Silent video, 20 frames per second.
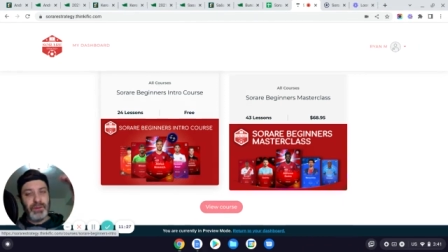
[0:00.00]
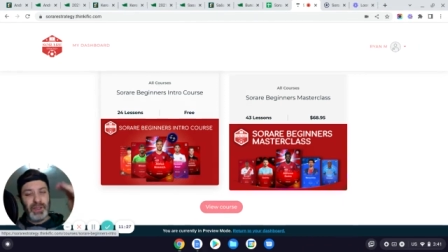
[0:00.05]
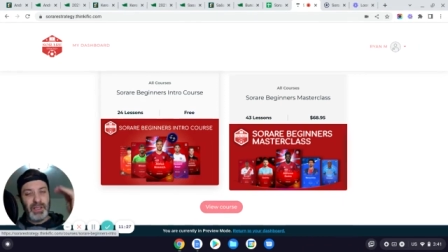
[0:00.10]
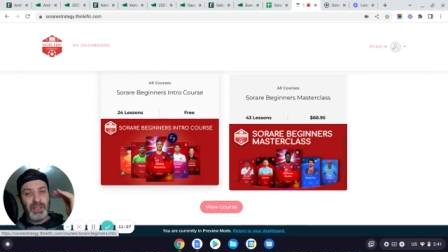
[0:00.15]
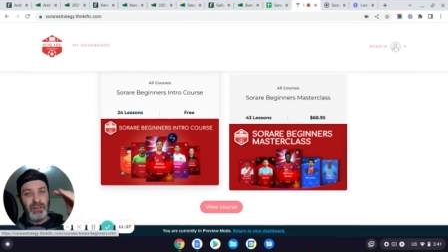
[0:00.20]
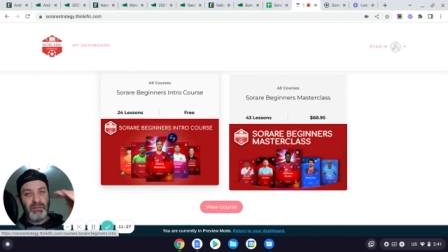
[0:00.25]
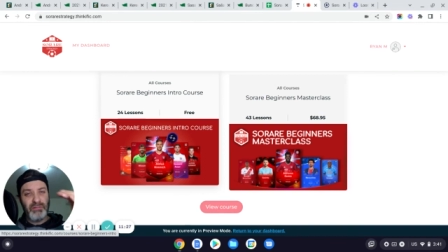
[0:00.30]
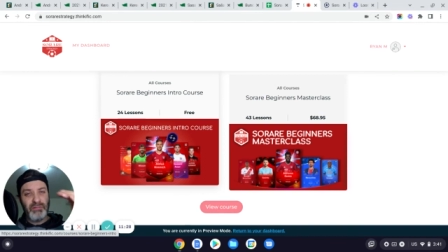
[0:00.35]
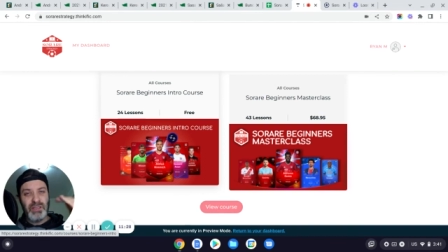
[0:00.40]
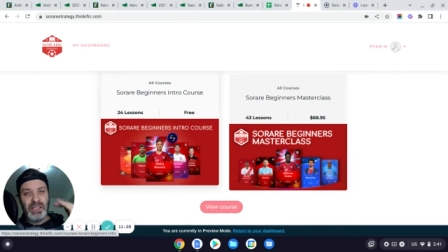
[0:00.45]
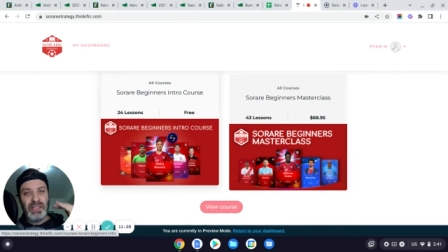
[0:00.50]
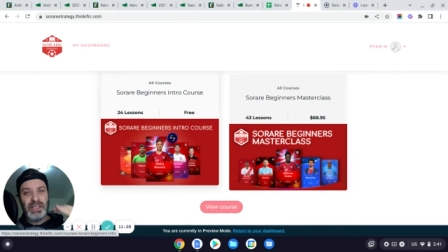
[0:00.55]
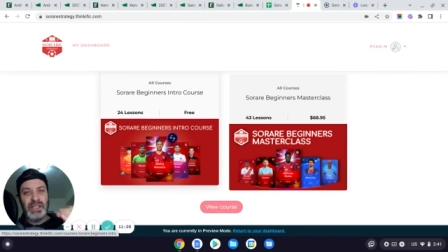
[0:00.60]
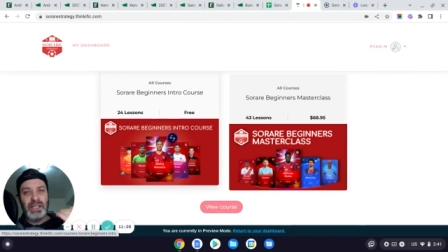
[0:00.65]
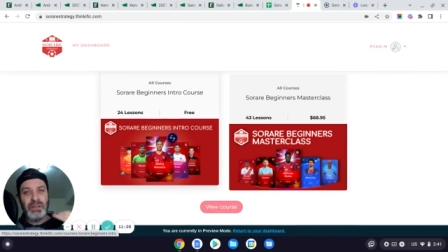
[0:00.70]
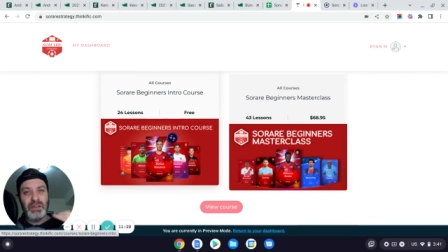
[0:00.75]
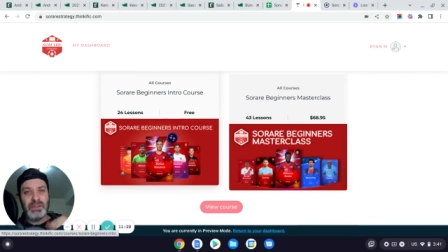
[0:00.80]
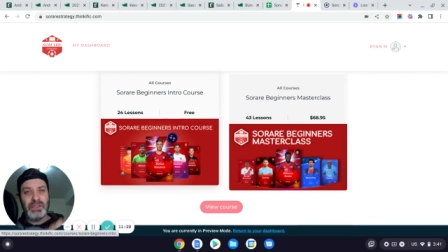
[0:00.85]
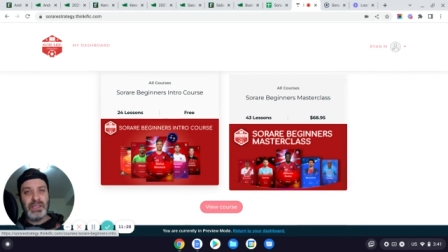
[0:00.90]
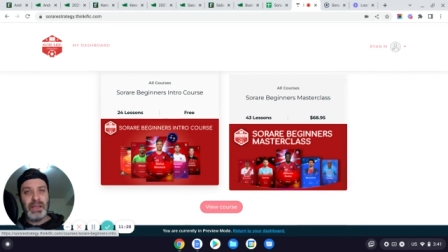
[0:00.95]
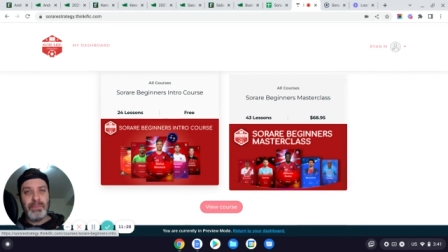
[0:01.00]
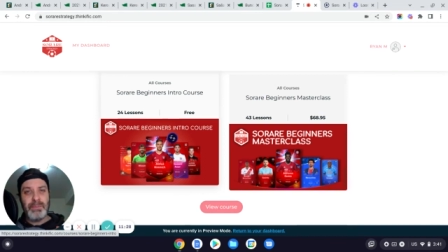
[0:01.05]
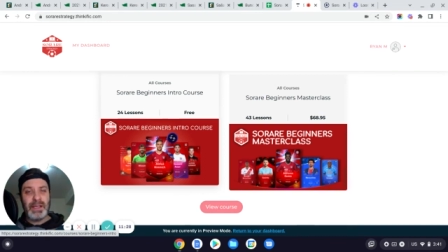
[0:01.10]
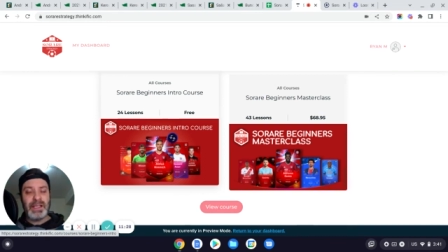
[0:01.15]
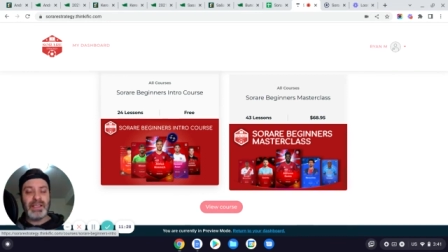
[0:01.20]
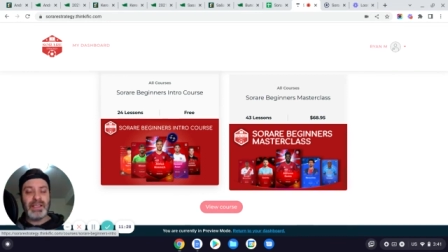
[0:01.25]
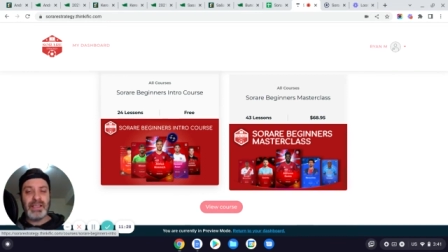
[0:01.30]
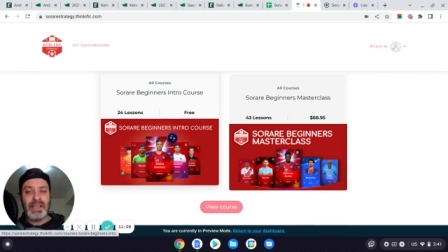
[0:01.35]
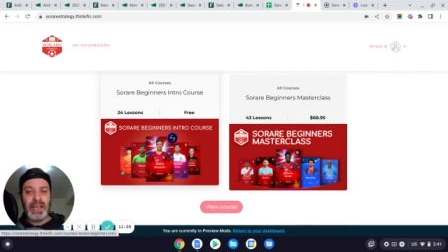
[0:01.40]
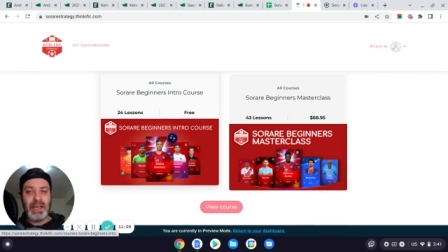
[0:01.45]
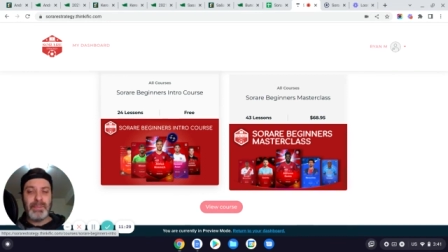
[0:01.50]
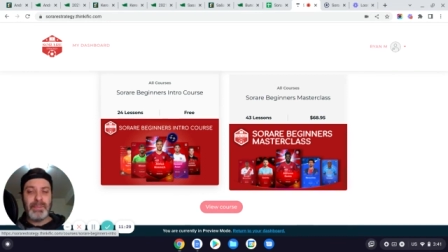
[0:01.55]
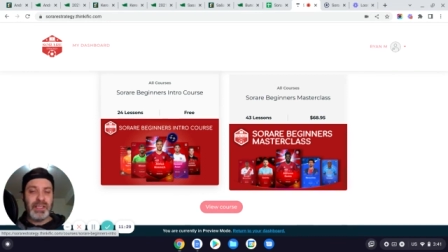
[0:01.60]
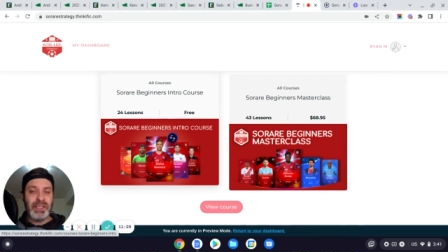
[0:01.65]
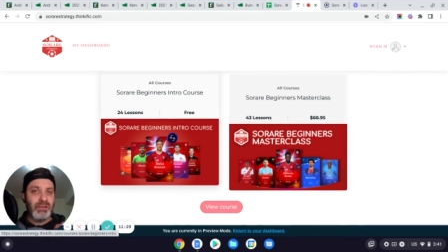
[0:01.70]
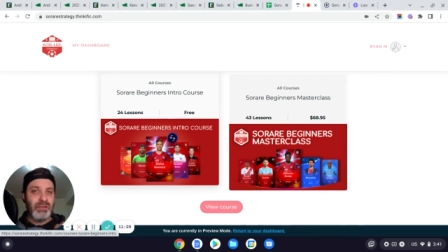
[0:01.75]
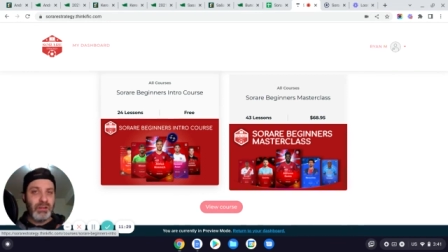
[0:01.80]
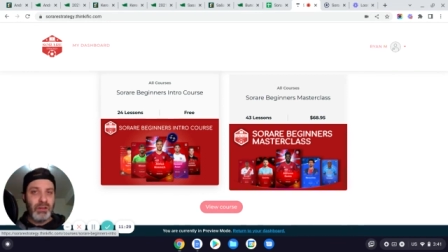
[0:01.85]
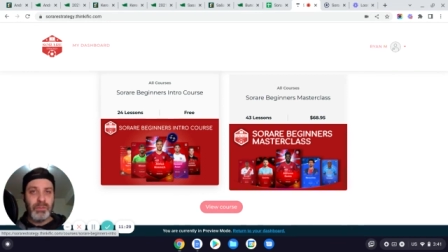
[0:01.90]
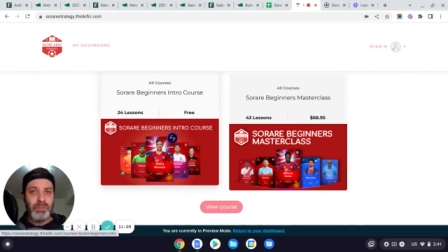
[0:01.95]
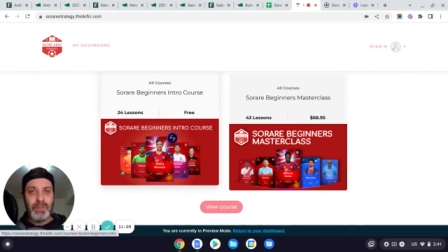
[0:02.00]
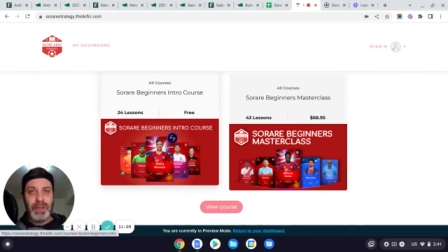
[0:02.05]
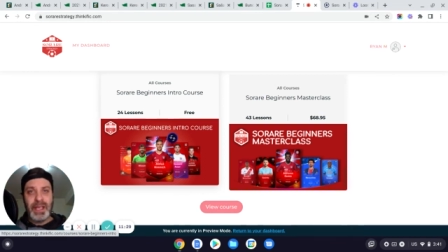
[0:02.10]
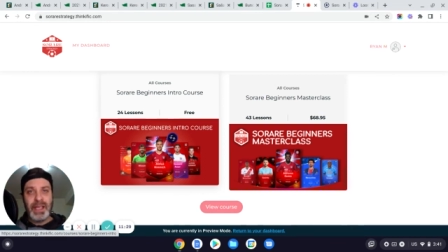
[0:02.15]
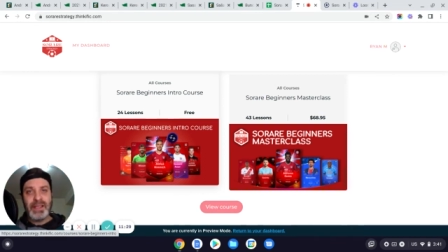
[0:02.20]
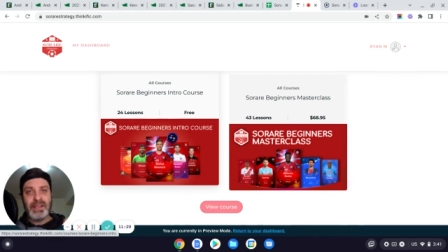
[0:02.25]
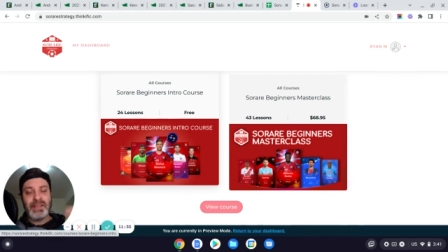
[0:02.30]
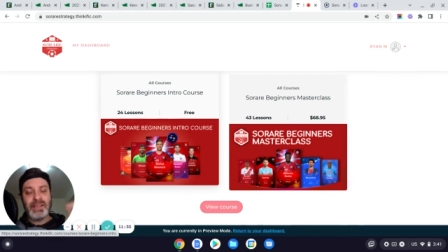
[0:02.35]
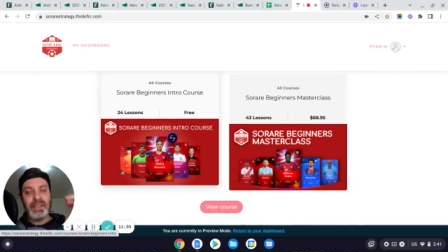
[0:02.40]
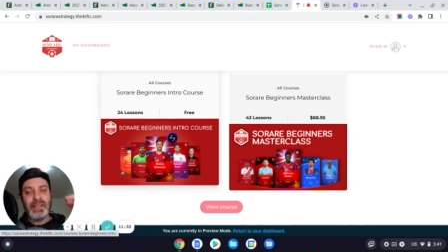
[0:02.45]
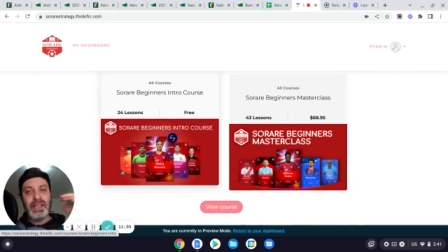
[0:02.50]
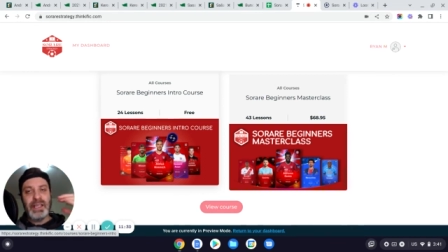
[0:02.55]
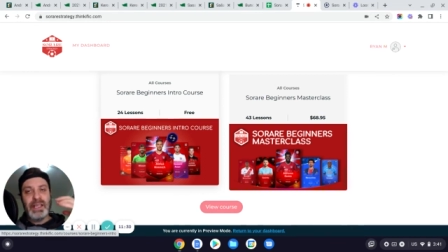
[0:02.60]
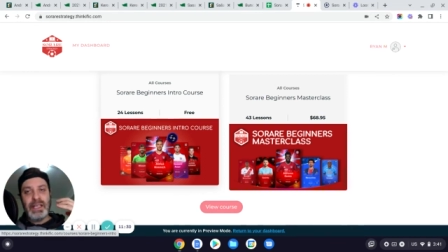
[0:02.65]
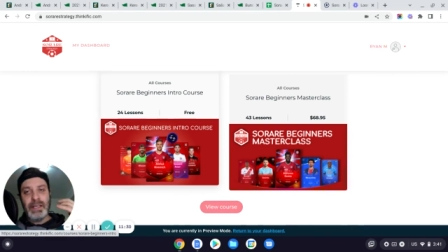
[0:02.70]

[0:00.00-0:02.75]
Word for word: where you can really go step by step at your own pace.